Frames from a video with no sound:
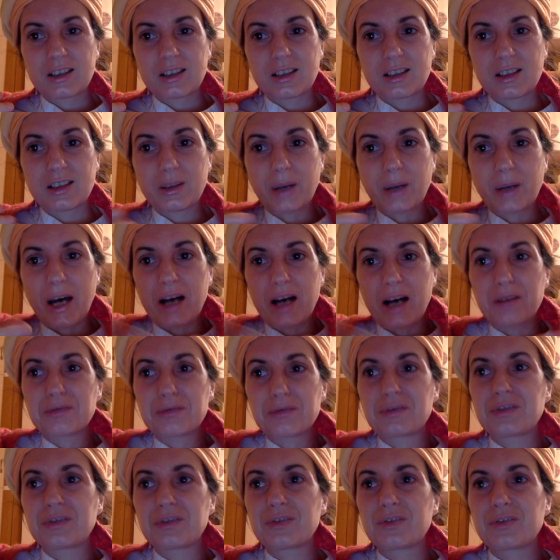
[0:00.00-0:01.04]
you
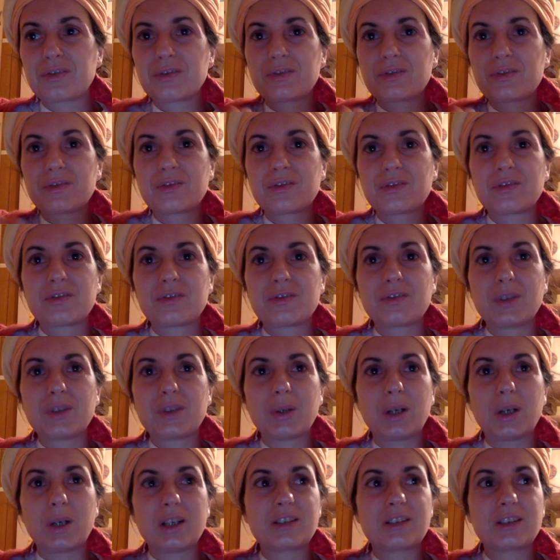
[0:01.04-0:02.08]

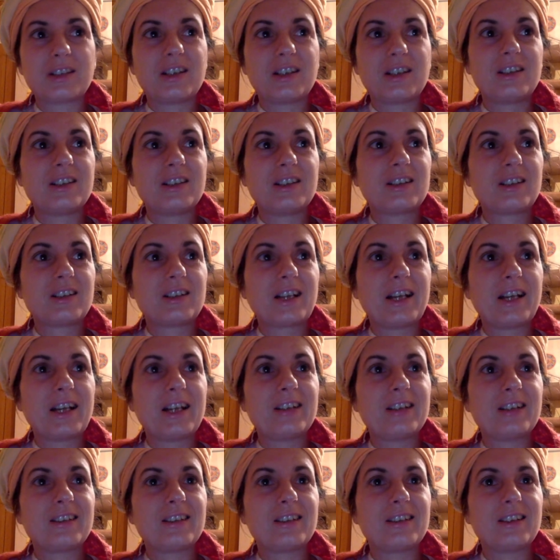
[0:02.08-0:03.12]
are there in
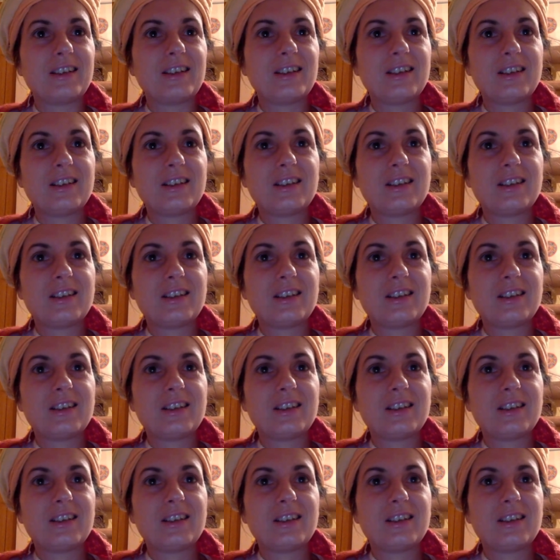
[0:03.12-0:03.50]
reality